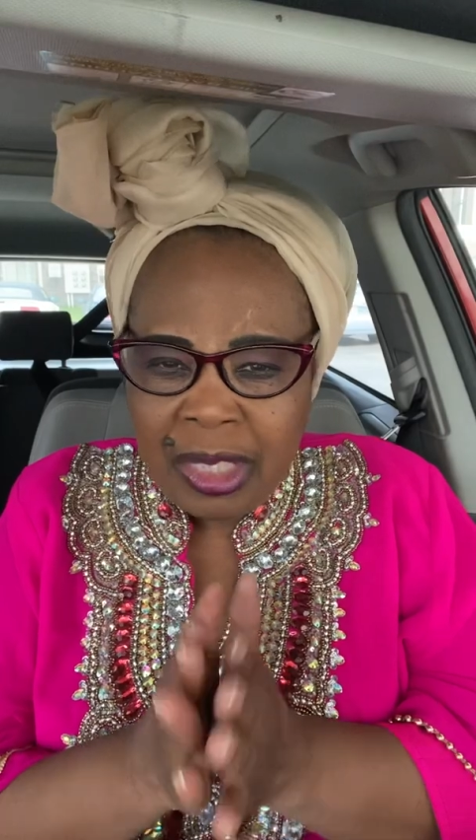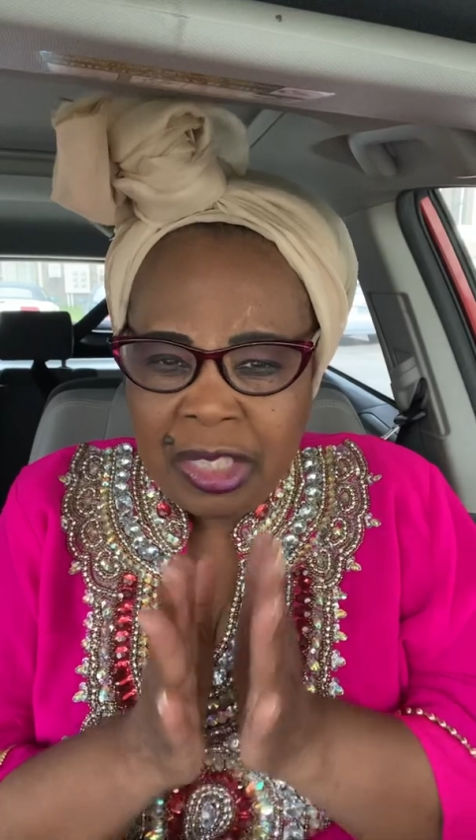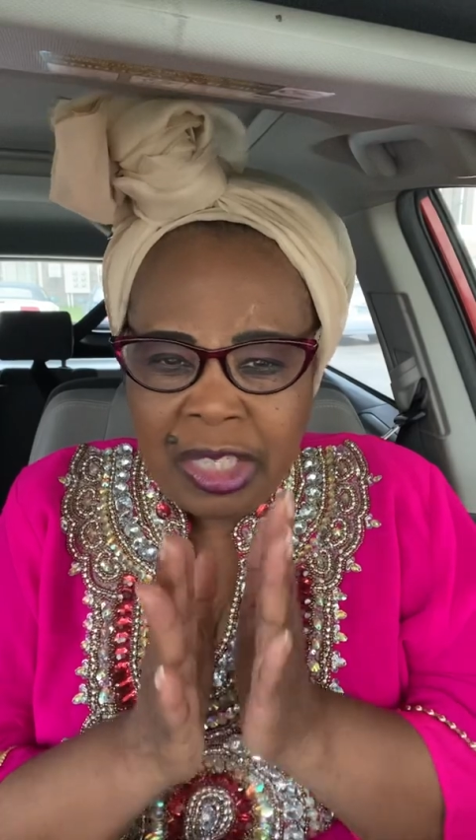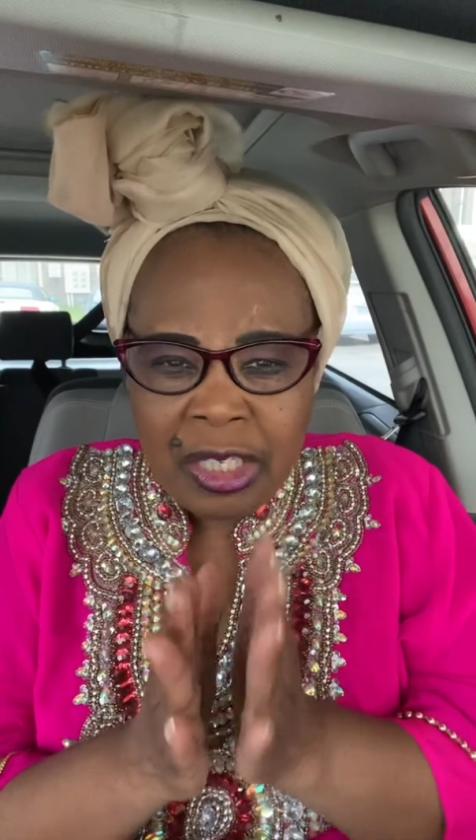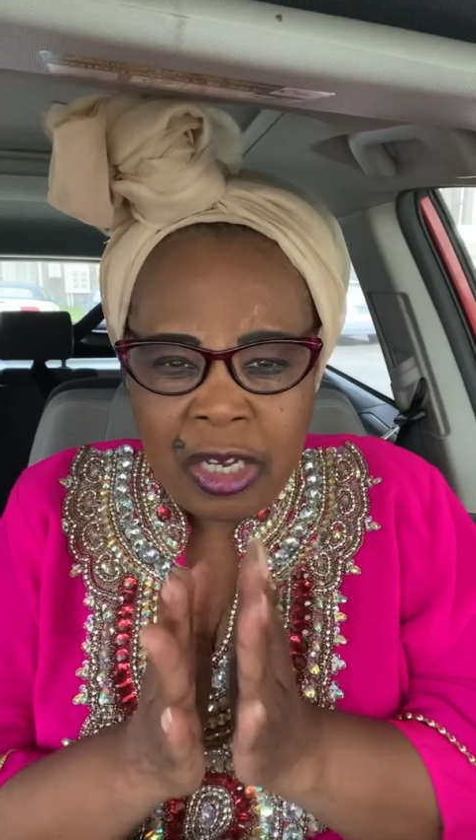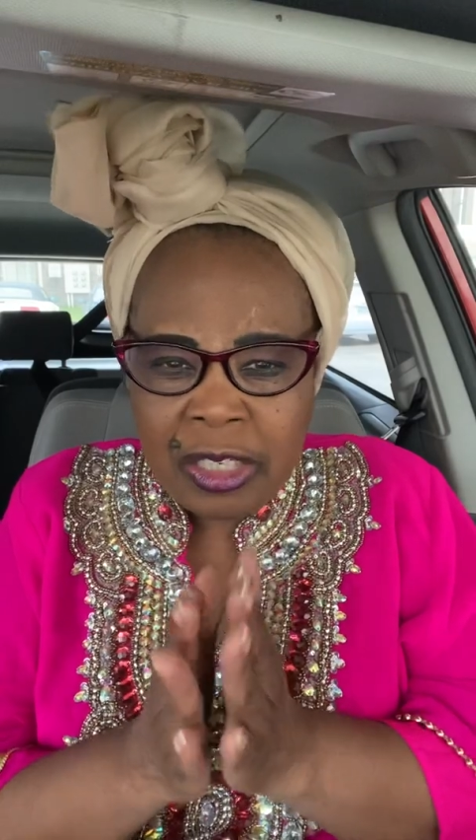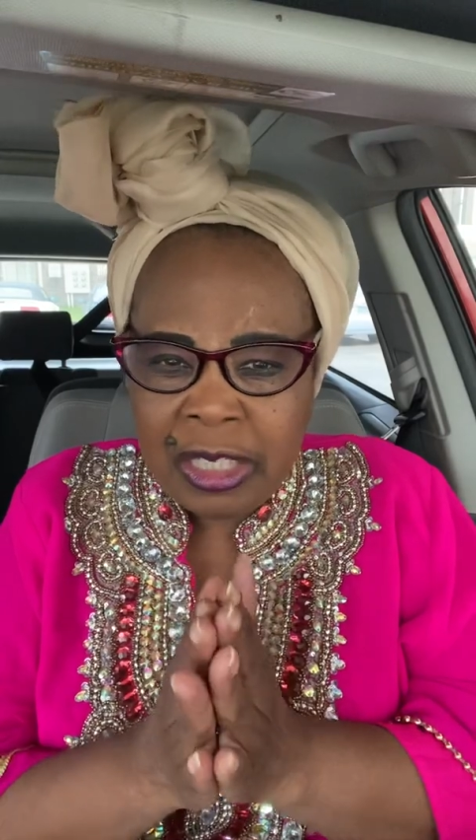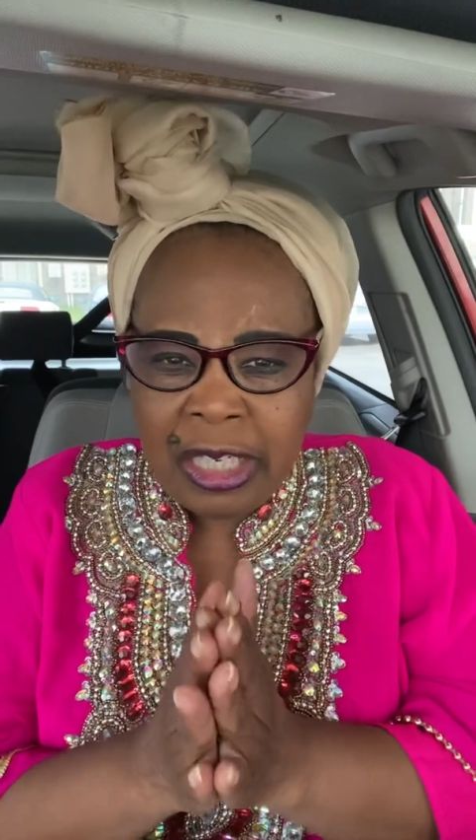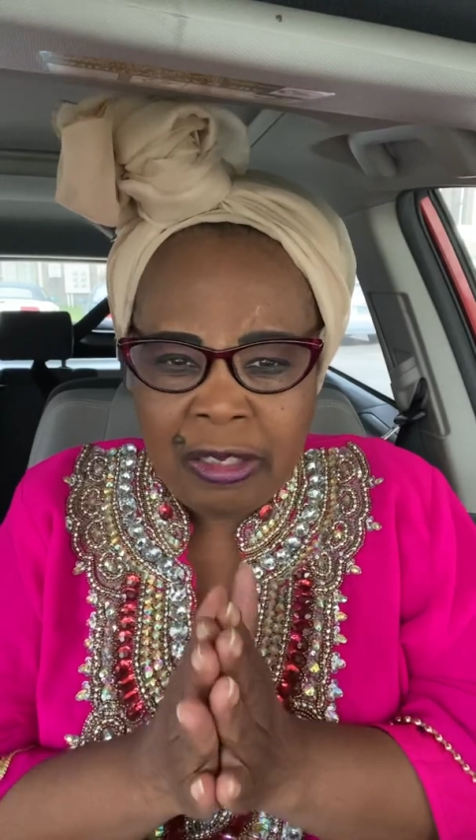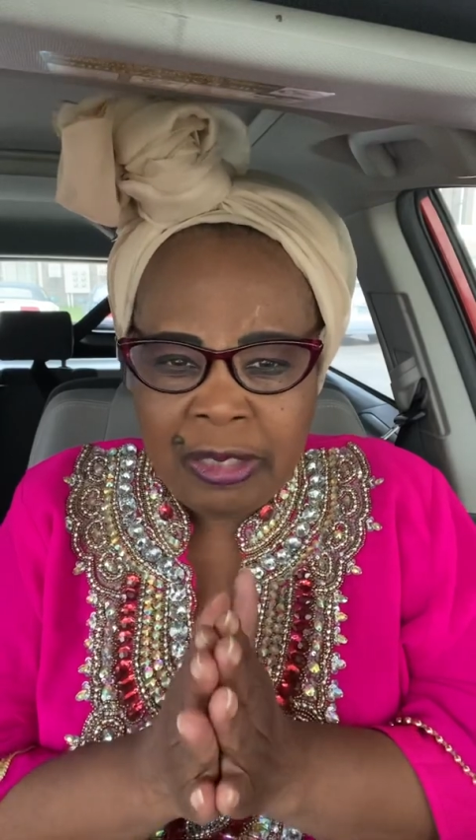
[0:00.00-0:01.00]
Jesus
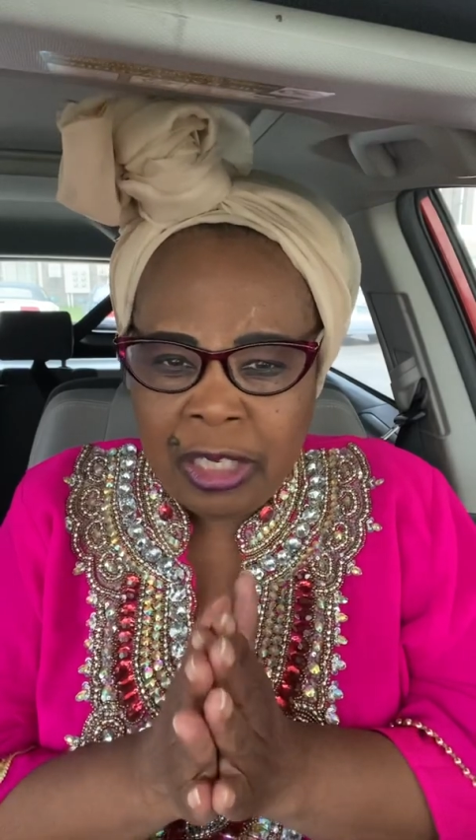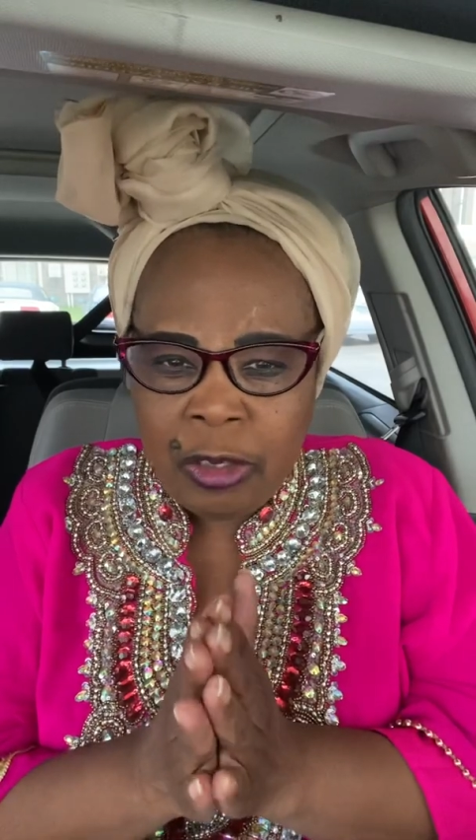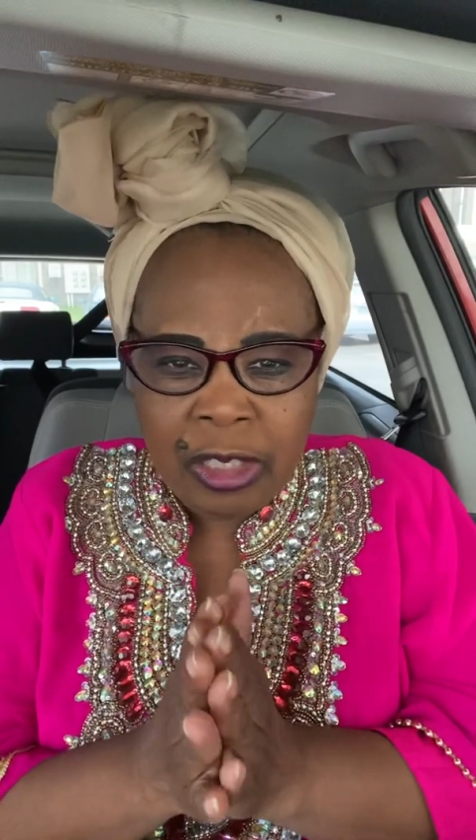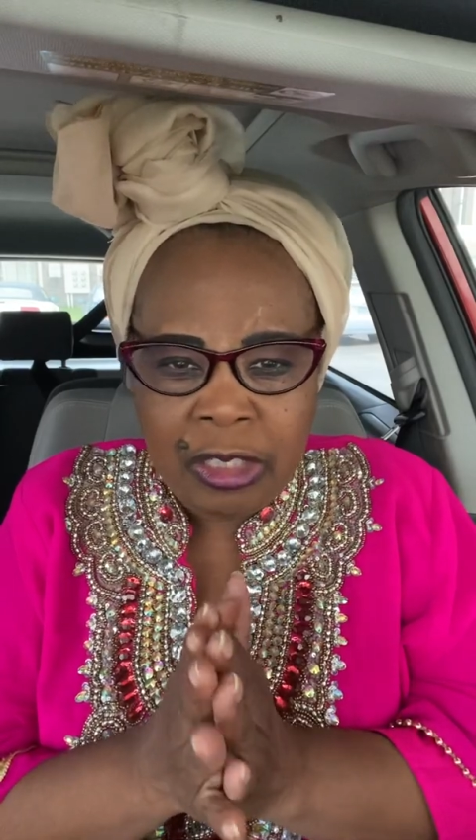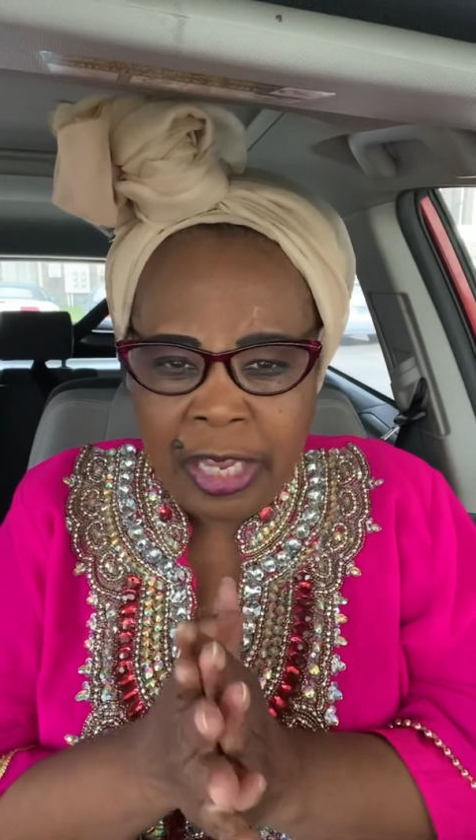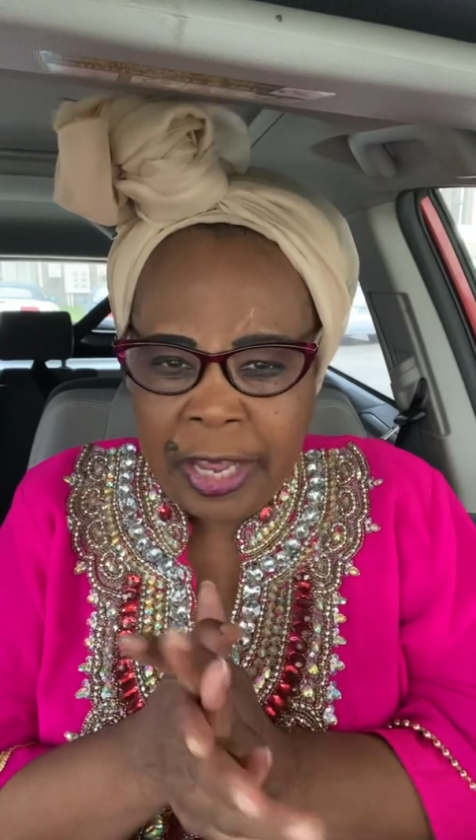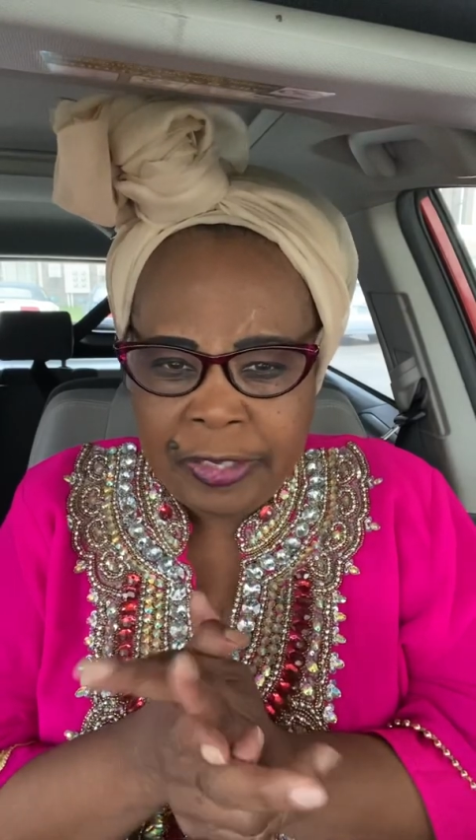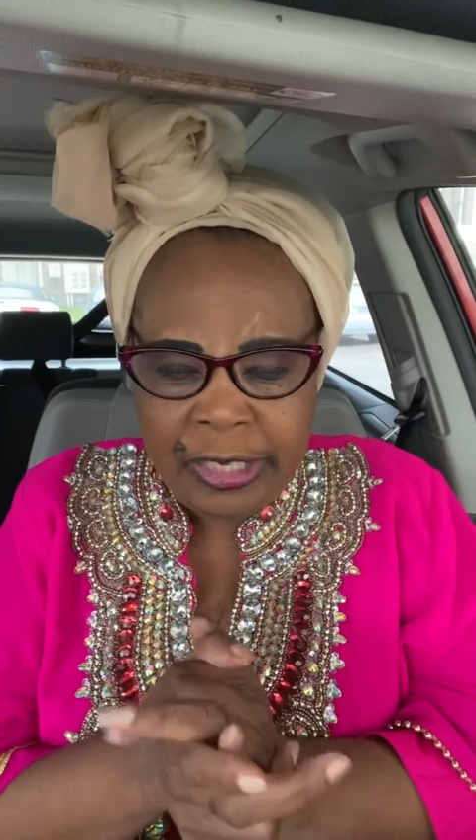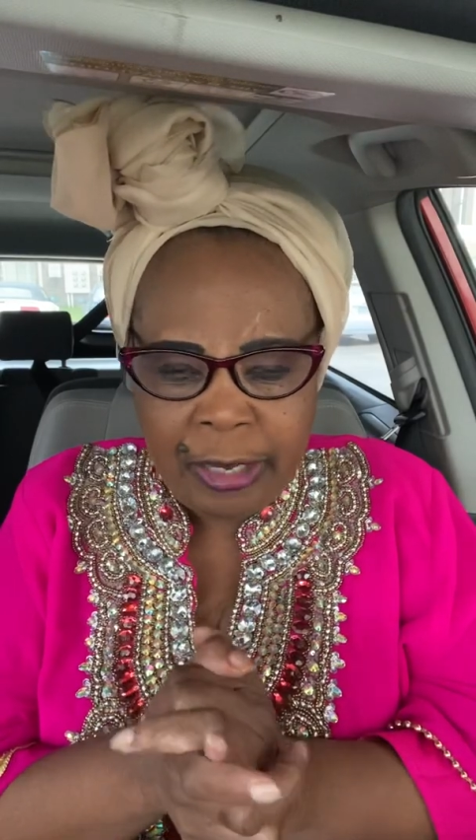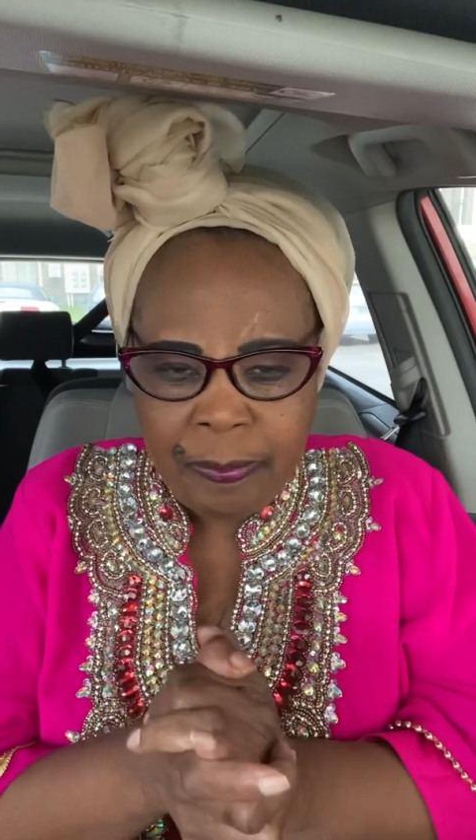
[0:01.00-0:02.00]
still did not hate
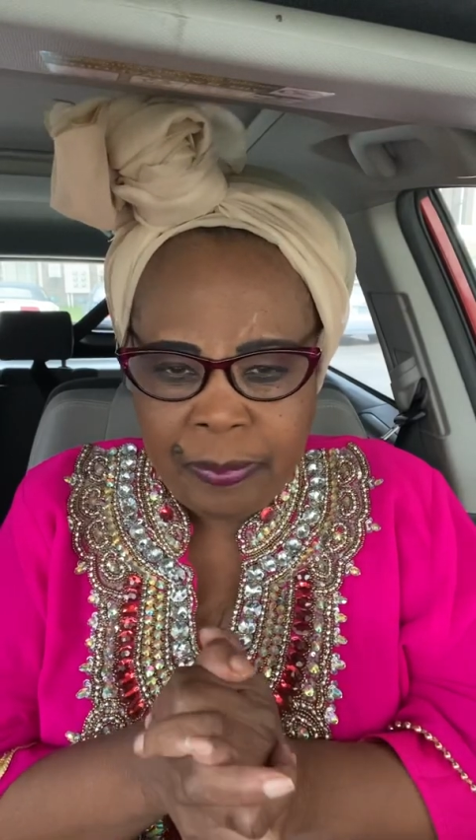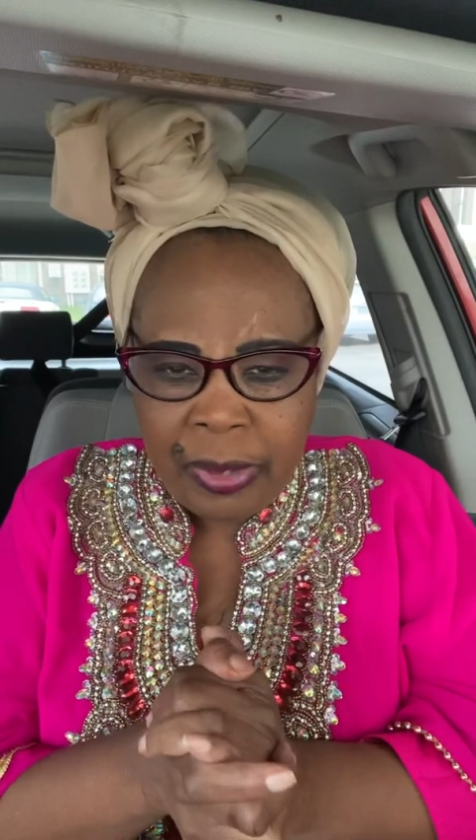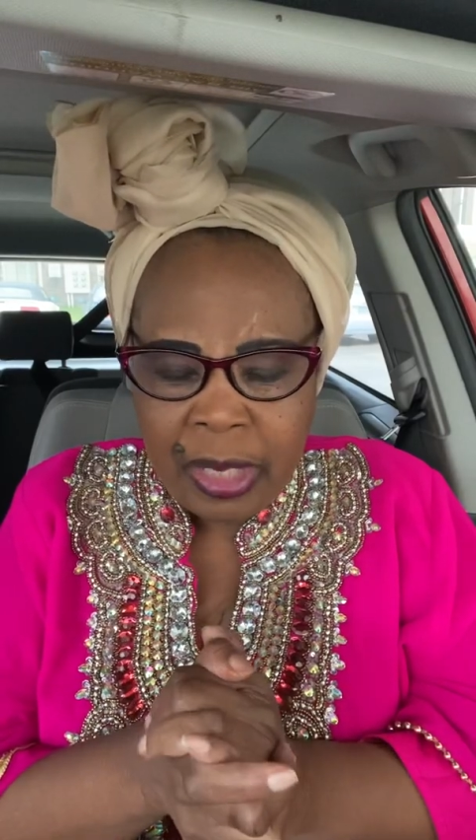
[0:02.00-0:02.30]
him.